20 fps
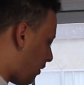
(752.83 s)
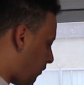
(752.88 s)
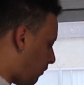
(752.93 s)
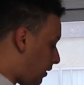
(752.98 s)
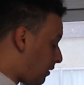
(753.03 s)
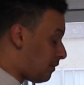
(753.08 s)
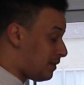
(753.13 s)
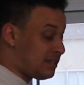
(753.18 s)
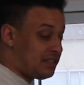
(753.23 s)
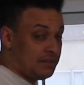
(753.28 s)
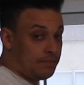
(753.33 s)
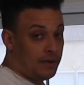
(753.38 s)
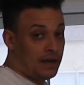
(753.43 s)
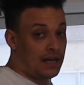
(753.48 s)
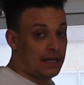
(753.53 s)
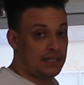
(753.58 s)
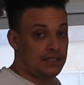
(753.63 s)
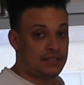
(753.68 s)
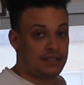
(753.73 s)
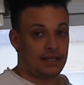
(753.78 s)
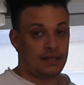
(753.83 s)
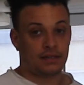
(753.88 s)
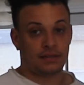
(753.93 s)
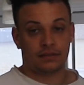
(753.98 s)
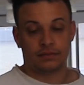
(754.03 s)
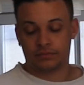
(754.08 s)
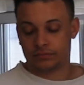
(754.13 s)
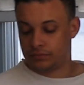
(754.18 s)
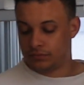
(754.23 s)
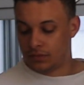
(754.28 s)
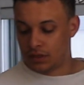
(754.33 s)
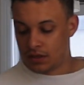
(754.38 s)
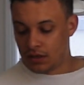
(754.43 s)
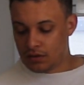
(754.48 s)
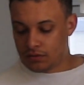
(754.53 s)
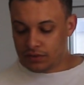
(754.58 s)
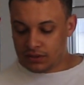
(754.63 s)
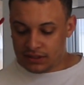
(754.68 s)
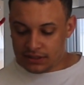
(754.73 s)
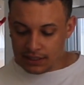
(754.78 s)
we went to Pakistan,
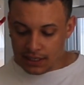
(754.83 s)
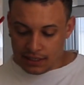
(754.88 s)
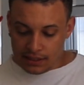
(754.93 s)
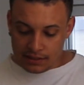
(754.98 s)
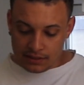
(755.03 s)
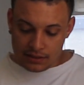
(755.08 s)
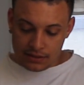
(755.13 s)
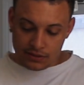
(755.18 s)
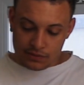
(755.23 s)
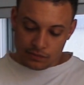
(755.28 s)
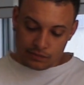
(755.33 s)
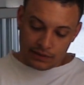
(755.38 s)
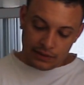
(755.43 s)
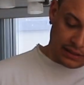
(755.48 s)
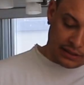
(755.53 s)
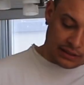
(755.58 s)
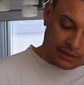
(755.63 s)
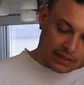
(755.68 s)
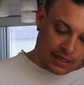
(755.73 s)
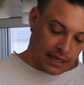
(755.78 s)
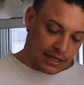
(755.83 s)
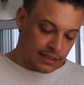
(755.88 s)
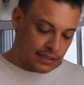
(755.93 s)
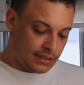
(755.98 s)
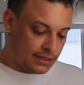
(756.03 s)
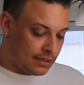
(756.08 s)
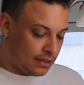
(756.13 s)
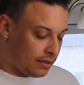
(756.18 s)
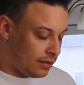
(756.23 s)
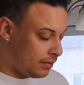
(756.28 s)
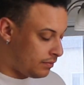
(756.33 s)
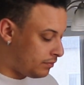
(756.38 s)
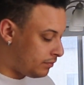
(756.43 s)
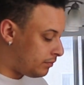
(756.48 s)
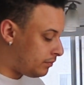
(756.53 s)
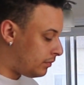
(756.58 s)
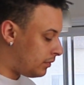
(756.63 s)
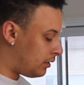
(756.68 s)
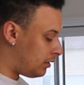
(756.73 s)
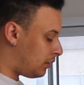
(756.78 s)
we stayed in this really nice
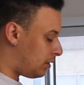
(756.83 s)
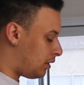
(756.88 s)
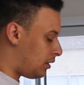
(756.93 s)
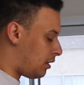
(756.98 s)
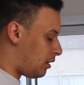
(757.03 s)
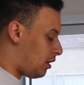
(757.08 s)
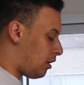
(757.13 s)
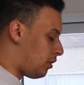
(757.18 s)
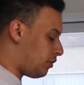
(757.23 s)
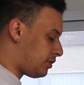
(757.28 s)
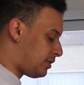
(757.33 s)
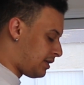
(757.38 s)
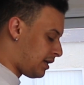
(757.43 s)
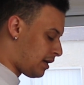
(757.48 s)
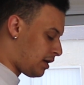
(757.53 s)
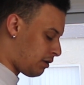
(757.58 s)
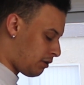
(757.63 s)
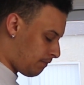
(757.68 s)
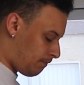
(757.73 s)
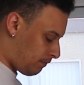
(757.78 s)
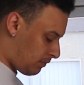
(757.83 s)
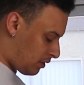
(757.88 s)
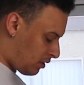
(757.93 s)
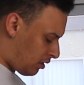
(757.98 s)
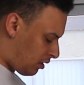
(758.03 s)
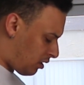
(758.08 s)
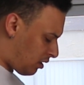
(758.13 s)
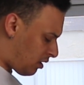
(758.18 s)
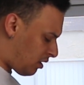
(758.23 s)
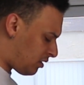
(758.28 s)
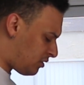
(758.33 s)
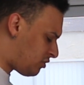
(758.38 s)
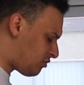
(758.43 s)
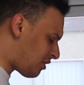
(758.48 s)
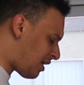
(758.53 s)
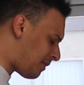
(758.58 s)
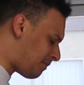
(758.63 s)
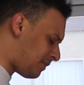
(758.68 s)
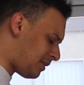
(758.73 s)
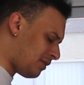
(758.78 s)
hotel. Oh, I
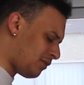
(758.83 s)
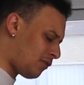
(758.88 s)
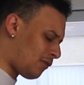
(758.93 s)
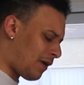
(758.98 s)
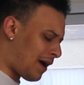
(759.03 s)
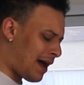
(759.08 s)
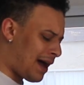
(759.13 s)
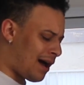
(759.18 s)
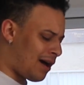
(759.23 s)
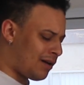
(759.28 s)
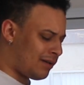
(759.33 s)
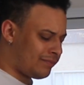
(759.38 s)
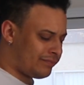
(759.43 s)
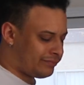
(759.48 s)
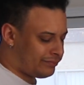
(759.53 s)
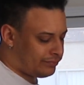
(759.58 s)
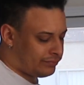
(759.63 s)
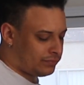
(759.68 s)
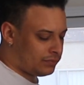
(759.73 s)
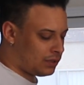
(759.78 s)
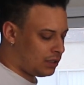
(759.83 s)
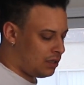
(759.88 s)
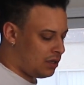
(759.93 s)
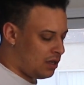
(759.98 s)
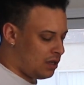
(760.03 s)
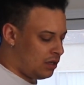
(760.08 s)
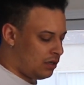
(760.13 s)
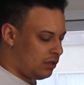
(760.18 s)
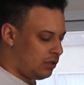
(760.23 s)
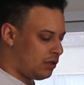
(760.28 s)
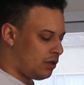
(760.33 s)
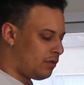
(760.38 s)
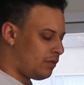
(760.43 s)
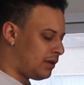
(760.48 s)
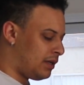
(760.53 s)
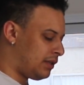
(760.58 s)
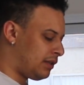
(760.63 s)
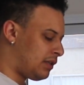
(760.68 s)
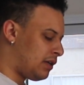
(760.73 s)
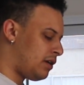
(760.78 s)
dropped it. Wow. You know
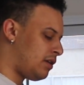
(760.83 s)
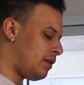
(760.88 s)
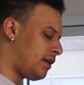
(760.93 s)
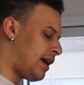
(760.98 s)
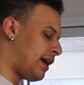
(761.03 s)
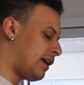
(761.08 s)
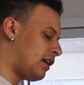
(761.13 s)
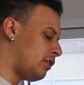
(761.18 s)
what though? I